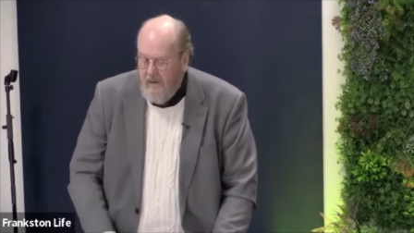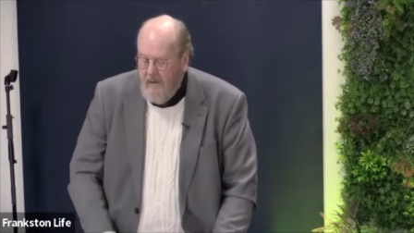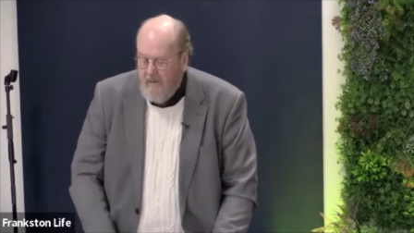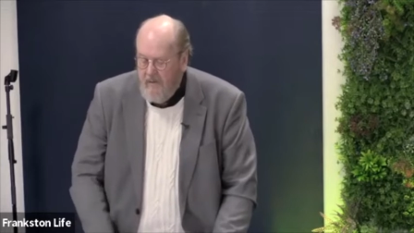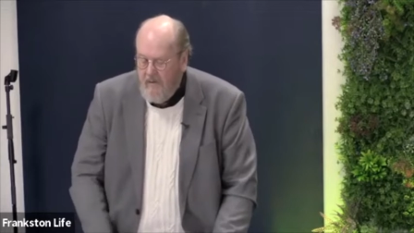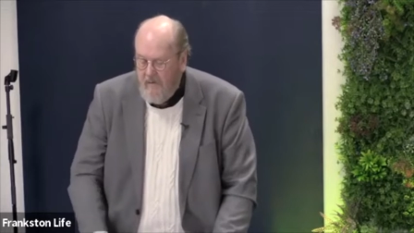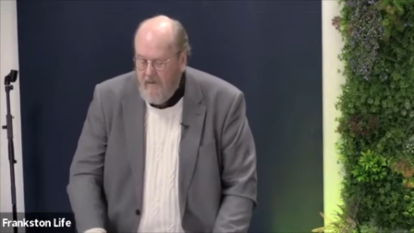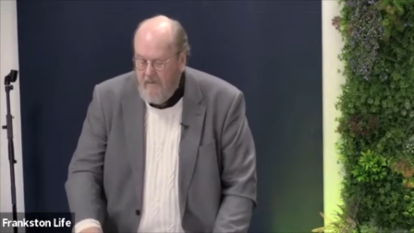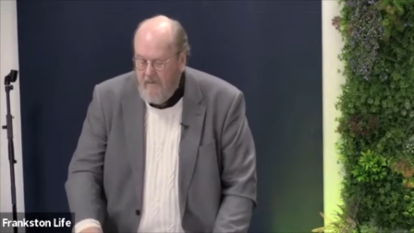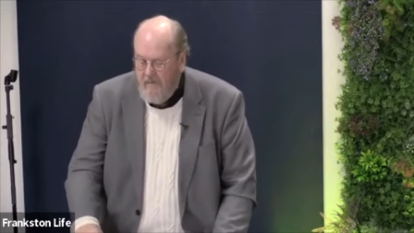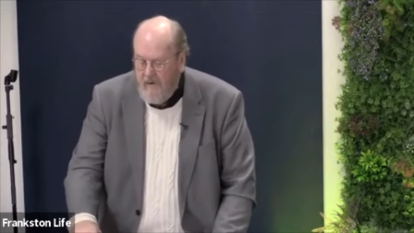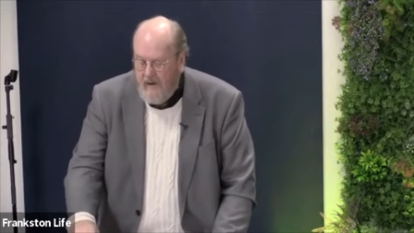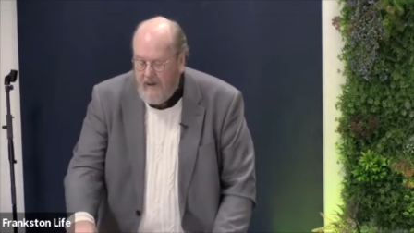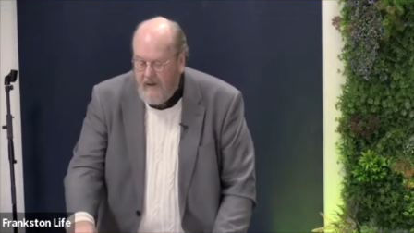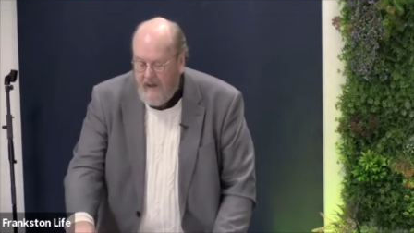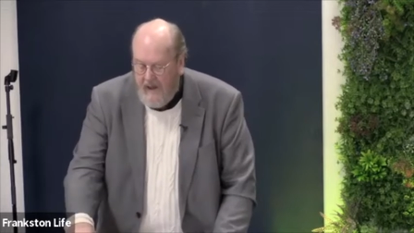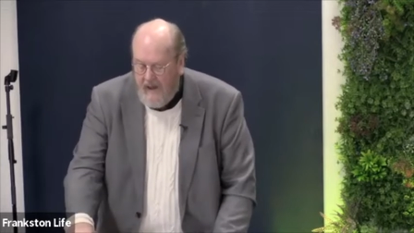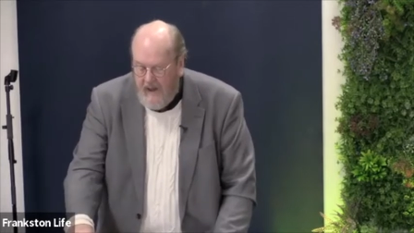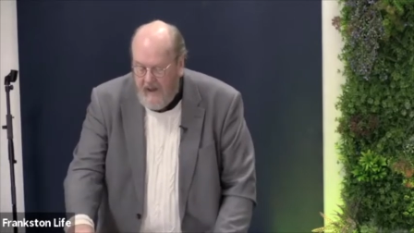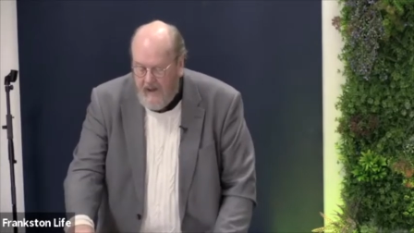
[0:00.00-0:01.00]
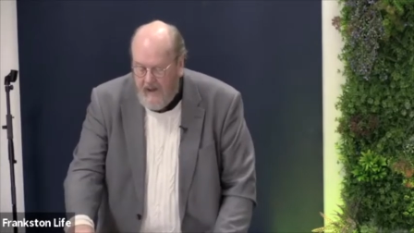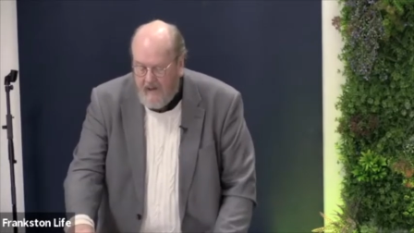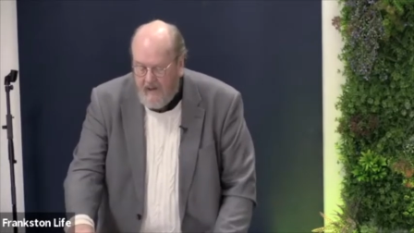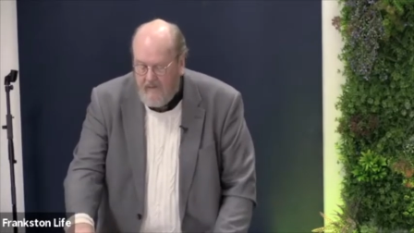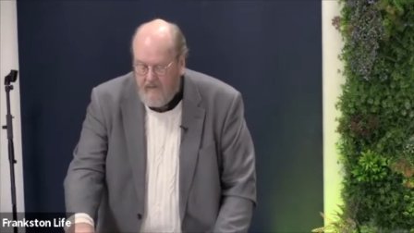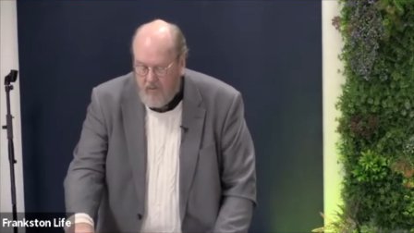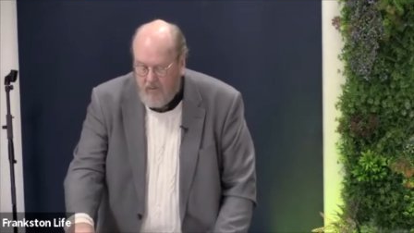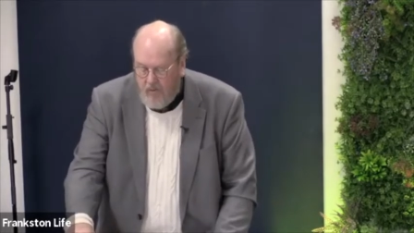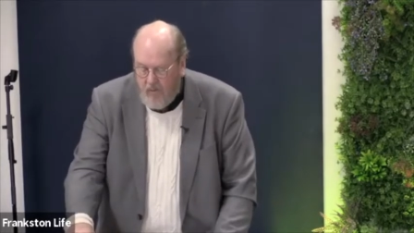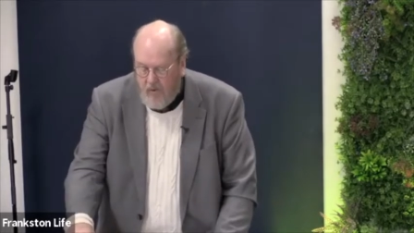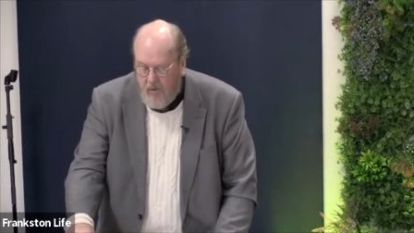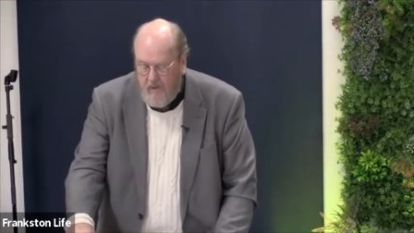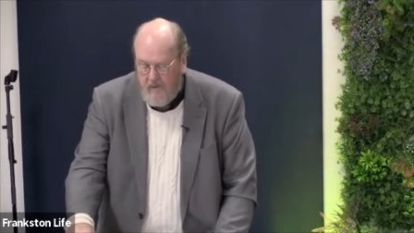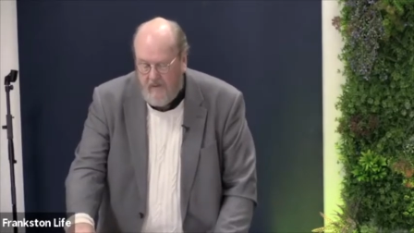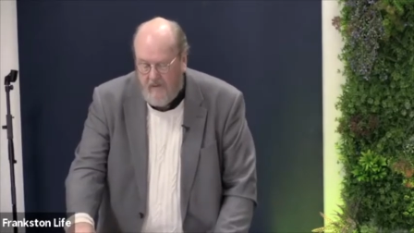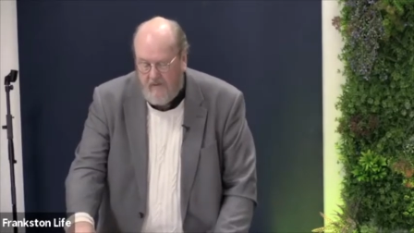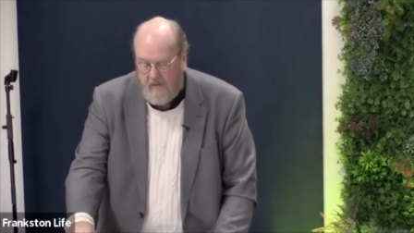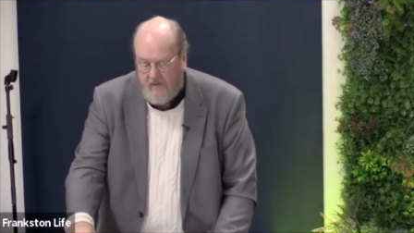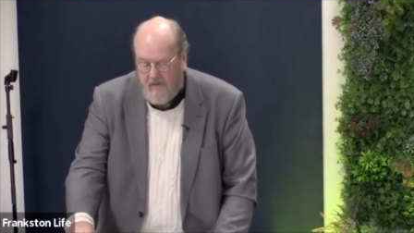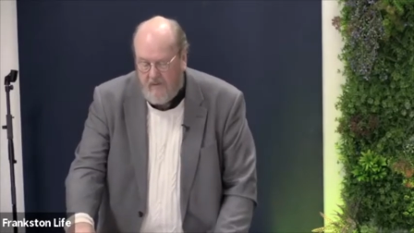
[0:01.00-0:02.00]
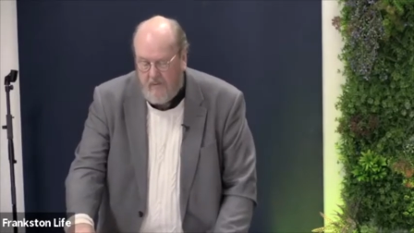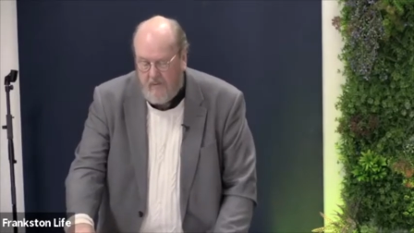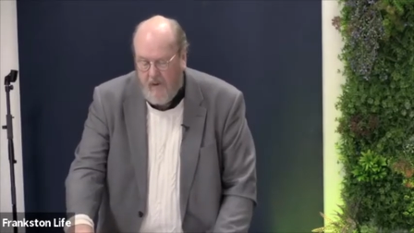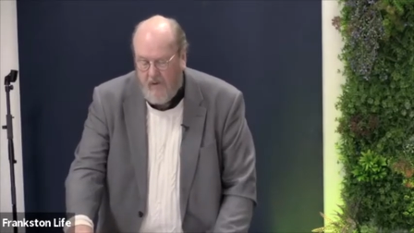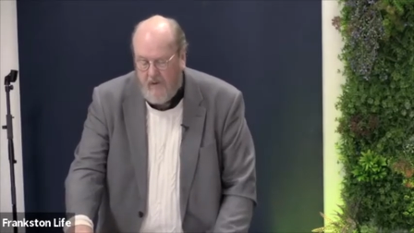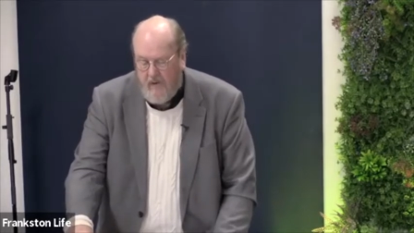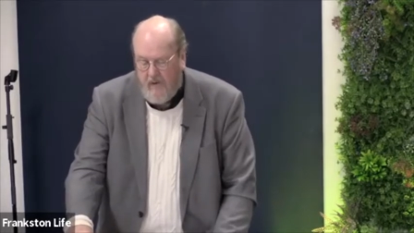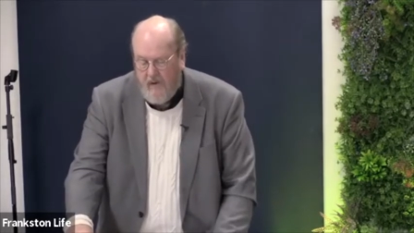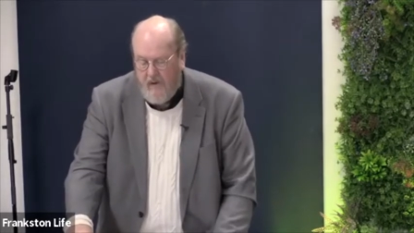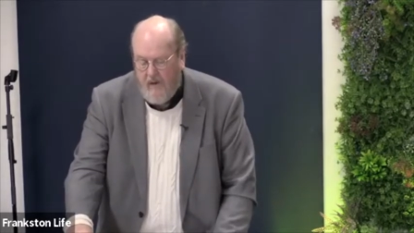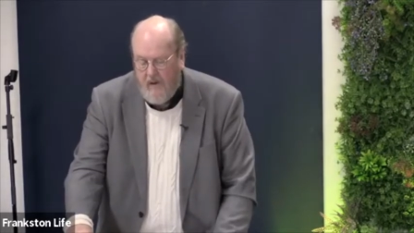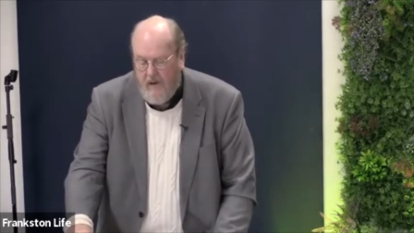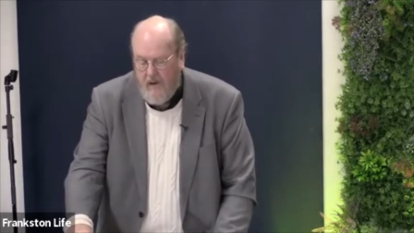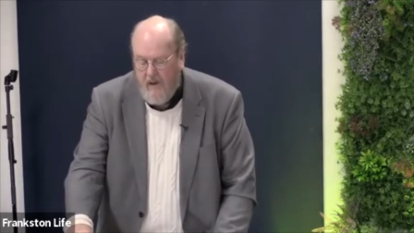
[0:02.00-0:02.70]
for every careless word they've spoken.